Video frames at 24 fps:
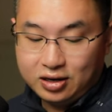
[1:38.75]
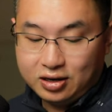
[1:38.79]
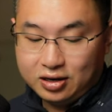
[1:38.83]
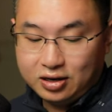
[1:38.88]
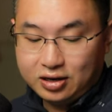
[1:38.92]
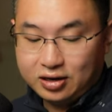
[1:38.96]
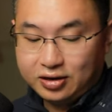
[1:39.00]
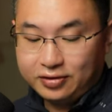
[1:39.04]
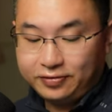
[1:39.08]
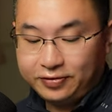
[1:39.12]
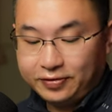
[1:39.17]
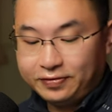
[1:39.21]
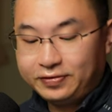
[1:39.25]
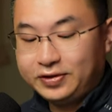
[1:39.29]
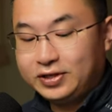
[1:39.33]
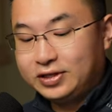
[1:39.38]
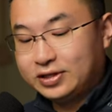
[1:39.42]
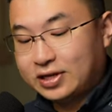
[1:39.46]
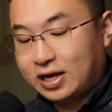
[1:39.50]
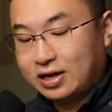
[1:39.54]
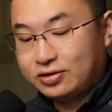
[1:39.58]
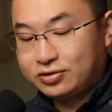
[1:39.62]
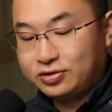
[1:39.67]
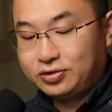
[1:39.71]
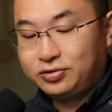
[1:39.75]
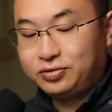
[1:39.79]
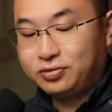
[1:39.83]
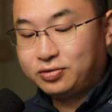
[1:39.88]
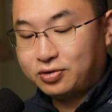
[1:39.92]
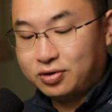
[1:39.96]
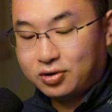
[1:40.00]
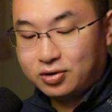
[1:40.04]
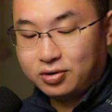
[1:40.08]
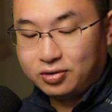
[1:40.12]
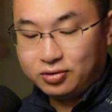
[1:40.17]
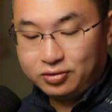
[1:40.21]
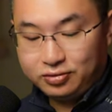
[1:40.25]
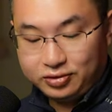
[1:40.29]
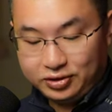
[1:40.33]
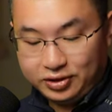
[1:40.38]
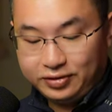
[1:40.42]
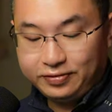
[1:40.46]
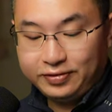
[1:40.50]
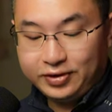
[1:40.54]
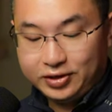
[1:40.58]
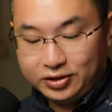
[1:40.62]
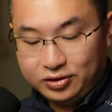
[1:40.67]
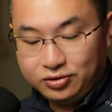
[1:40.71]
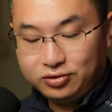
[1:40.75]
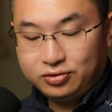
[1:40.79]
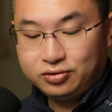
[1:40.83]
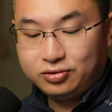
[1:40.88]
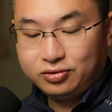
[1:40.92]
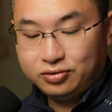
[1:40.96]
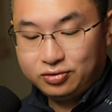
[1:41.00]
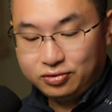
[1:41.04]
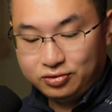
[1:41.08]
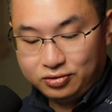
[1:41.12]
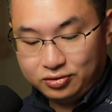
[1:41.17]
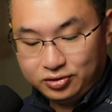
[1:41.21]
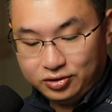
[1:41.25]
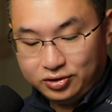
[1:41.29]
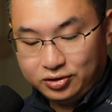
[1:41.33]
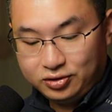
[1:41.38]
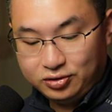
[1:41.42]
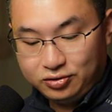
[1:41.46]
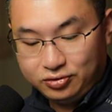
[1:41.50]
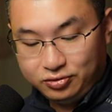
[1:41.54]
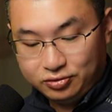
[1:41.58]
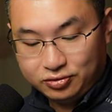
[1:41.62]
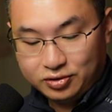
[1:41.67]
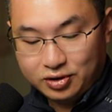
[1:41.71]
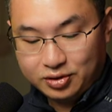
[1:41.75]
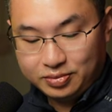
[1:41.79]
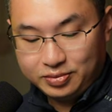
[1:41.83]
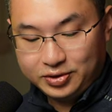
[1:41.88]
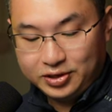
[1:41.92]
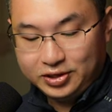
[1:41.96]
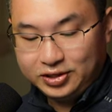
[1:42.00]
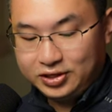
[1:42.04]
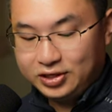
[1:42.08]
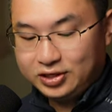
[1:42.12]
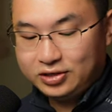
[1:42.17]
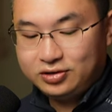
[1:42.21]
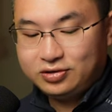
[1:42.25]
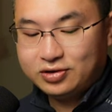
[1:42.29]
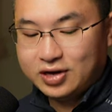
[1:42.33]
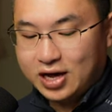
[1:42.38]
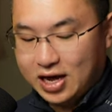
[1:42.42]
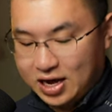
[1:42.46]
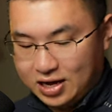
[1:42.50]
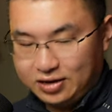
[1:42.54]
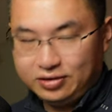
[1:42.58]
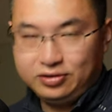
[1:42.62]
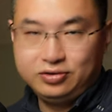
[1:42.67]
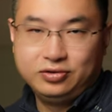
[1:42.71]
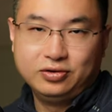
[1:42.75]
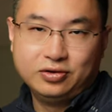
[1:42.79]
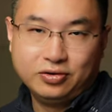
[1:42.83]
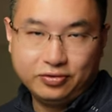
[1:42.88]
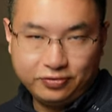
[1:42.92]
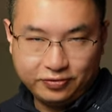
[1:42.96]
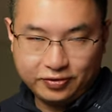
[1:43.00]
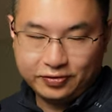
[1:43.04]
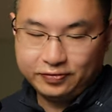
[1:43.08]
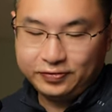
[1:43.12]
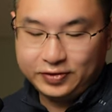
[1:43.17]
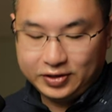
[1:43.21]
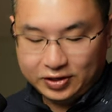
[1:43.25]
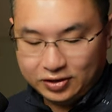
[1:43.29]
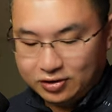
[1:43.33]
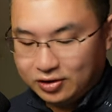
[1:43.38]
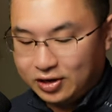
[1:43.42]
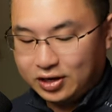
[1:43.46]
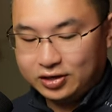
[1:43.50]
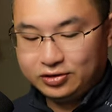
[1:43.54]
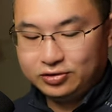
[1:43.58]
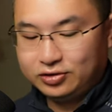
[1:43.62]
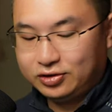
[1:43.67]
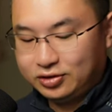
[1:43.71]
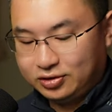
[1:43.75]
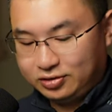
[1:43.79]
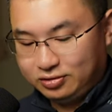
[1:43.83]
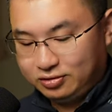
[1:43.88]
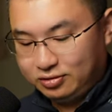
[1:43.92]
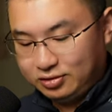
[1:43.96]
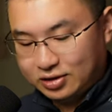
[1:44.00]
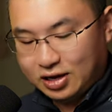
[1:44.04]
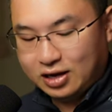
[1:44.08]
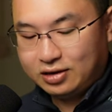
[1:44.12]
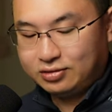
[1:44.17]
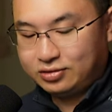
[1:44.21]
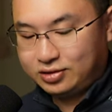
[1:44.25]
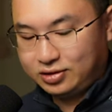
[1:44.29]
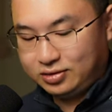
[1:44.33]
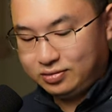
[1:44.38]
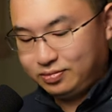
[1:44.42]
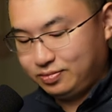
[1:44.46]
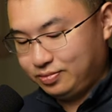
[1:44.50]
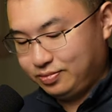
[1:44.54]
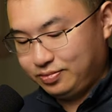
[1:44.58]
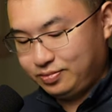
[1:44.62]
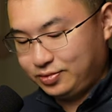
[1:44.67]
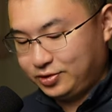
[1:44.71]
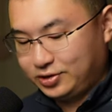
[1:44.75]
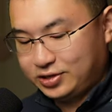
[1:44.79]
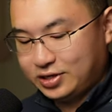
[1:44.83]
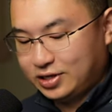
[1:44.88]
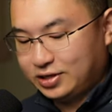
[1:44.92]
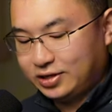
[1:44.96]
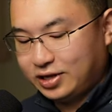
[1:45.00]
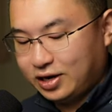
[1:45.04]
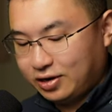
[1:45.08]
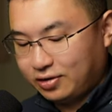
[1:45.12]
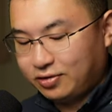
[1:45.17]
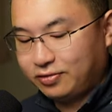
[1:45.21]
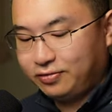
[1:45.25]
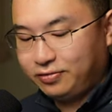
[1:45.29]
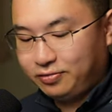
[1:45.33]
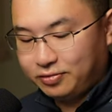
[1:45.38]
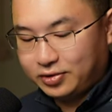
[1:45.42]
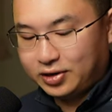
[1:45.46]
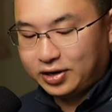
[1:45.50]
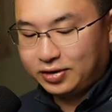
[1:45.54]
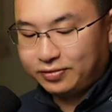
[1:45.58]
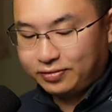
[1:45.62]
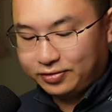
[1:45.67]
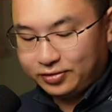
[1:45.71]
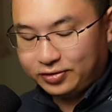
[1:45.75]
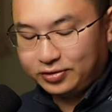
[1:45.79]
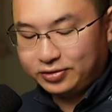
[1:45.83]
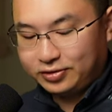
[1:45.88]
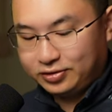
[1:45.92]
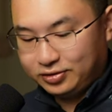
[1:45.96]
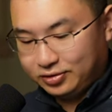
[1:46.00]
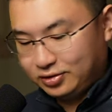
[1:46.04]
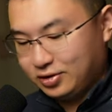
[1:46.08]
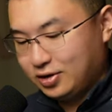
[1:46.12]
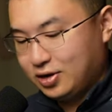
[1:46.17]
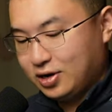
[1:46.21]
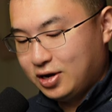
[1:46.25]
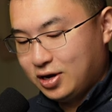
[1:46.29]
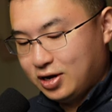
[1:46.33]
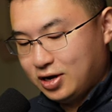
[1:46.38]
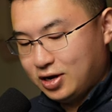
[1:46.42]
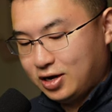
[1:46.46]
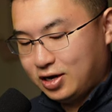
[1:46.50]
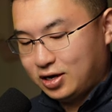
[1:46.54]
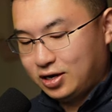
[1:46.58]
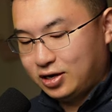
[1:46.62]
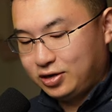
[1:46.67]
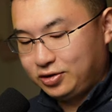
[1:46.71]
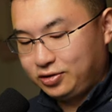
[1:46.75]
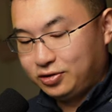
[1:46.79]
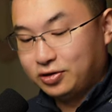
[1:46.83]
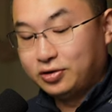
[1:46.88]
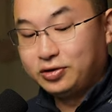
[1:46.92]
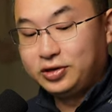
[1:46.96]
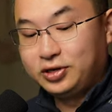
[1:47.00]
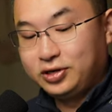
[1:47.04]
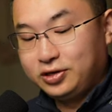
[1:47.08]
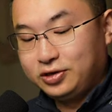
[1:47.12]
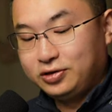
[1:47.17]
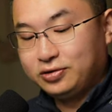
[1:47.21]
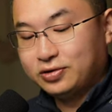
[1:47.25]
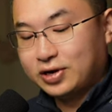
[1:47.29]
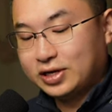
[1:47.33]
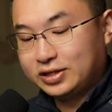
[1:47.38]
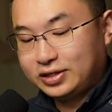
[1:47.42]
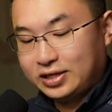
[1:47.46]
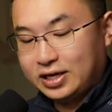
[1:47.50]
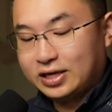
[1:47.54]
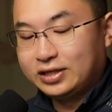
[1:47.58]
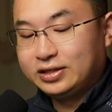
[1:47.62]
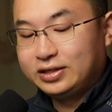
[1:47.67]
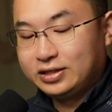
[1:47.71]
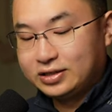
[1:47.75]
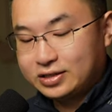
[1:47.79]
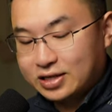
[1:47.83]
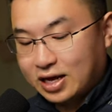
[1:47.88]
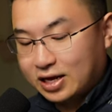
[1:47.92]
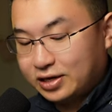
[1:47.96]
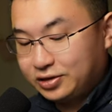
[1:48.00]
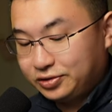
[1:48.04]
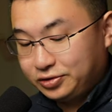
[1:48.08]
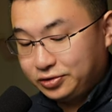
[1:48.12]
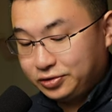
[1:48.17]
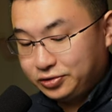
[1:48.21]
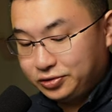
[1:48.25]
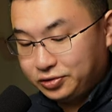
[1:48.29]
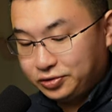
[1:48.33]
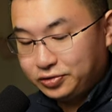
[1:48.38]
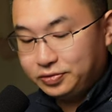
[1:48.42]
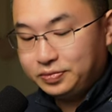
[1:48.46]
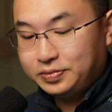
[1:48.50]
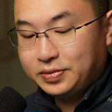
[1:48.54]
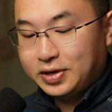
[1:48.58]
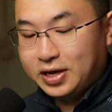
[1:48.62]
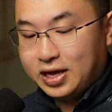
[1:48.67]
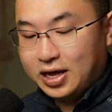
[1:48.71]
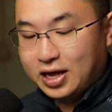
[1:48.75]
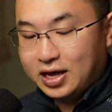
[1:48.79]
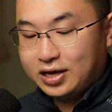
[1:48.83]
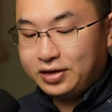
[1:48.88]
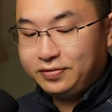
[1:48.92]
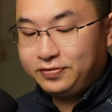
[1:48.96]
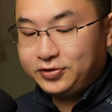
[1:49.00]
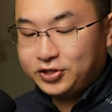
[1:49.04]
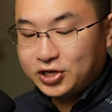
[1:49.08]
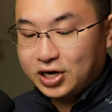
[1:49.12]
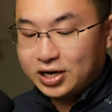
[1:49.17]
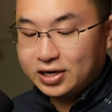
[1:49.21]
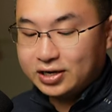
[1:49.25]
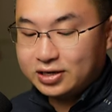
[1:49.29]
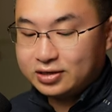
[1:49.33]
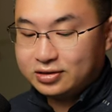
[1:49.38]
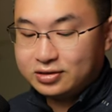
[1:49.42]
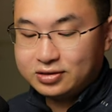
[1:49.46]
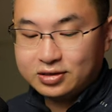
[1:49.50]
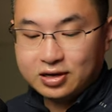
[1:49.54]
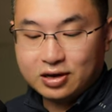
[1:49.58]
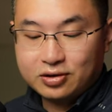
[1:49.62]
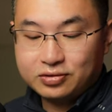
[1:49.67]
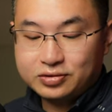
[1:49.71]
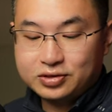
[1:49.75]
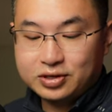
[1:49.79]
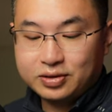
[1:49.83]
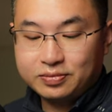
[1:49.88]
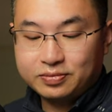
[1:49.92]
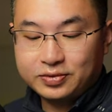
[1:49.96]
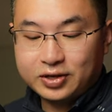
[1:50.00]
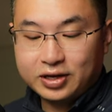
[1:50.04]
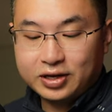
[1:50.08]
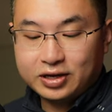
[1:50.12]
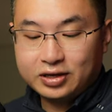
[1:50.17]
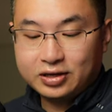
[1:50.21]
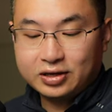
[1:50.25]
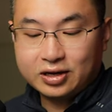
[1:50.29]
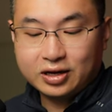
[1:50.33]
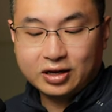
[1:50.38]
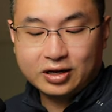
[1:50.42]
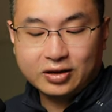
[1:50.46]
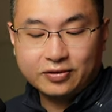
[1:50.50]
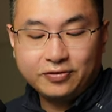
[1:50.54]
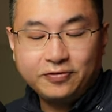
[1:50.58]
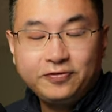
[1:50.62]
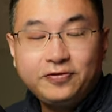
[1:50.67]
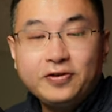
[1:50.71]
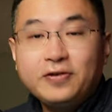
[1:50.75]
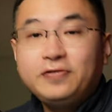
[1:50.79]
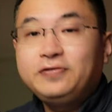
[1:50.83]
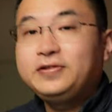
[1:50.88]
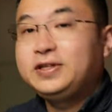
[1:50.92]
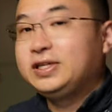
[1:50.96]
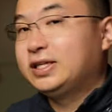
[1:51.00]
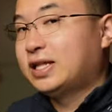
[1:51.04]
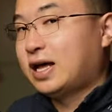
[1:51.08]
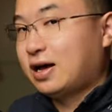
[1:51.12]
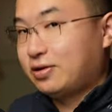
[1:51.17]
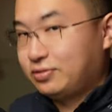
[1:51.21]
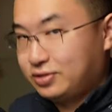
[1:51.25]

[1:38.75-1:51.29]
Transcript: a 15,000 euro EV to Europe, it need to add, you know, 50 or 100,000% tariff, whatever you know, EU at the end decided to do. And if China sells something like a $50,000